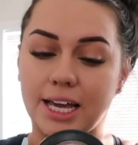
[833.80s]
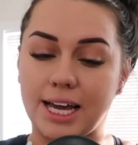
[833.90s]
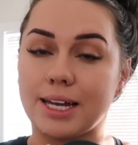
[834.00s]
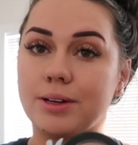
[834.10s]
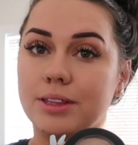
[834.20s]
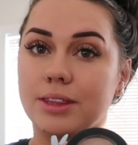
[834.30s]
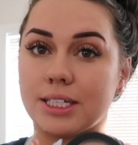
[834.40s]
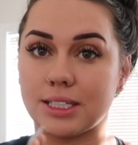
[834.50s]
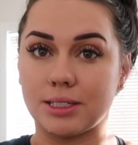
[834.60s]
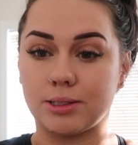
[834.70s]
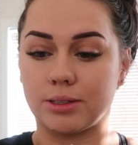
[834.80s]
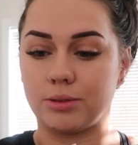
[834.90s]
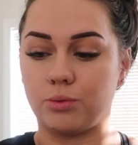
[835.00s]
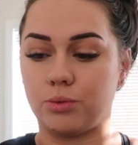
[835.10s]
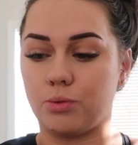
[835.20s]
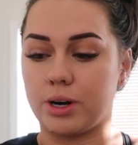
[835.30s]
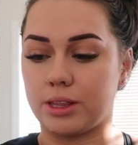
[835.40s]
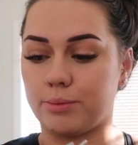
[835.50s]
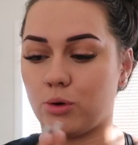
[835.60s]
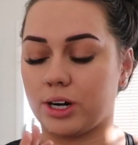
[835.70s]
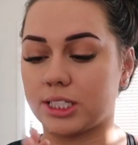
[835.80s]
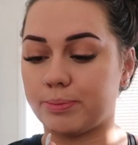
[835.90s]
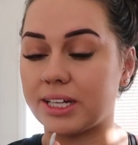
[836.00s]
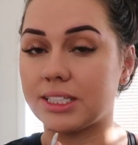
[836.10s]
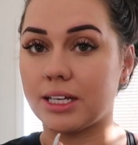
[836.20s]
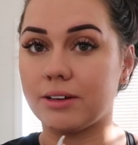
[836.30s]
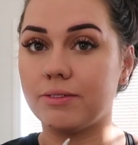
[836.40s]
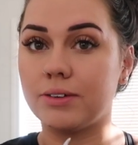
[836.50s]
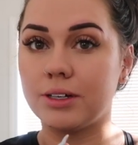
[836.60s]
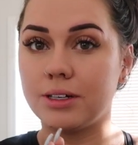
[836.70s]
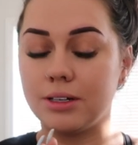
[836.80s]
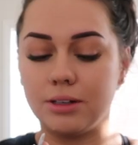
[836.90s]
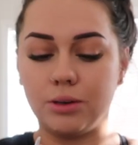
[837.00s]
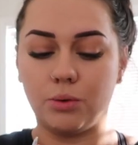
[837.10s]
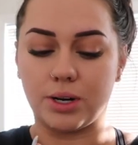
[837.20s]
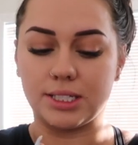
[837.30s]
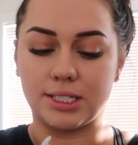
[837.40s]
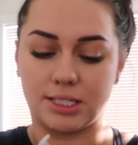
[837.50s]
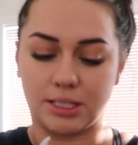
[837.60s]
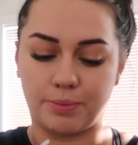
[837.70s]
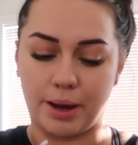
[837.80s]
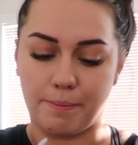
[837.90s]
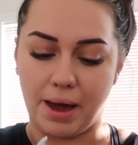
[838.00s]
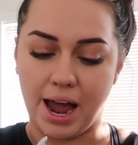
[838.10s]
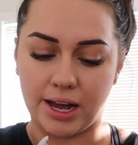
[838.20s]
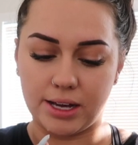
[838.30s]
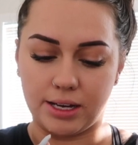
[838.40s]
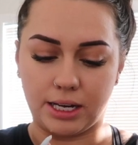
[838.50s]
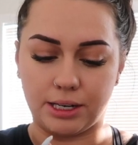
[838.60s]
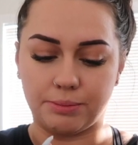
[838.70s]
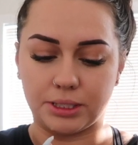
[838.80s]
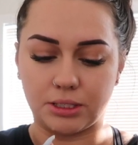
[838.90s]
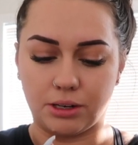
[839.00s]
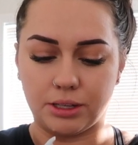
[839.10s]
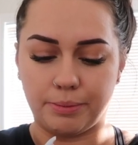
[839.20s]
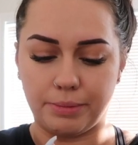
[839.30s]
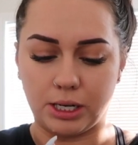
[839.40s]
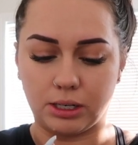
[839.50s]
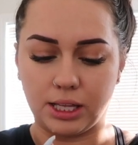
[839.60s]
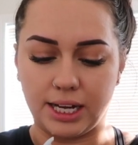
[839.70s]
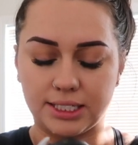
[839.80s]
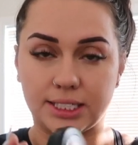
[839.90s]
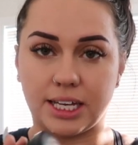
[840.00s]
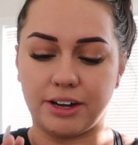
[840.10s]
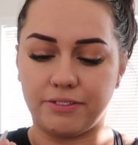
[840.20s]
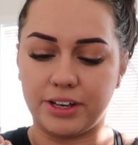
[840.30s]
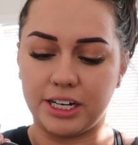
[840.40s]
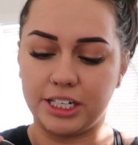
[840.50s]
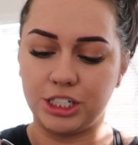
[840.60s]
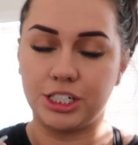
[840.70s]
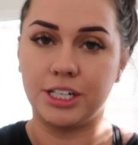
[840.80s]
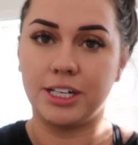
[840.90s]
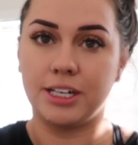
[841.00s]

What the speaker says: Again, this is one of the more expensive ones. This is by MAC. It's called the Mineralized Skin Finish.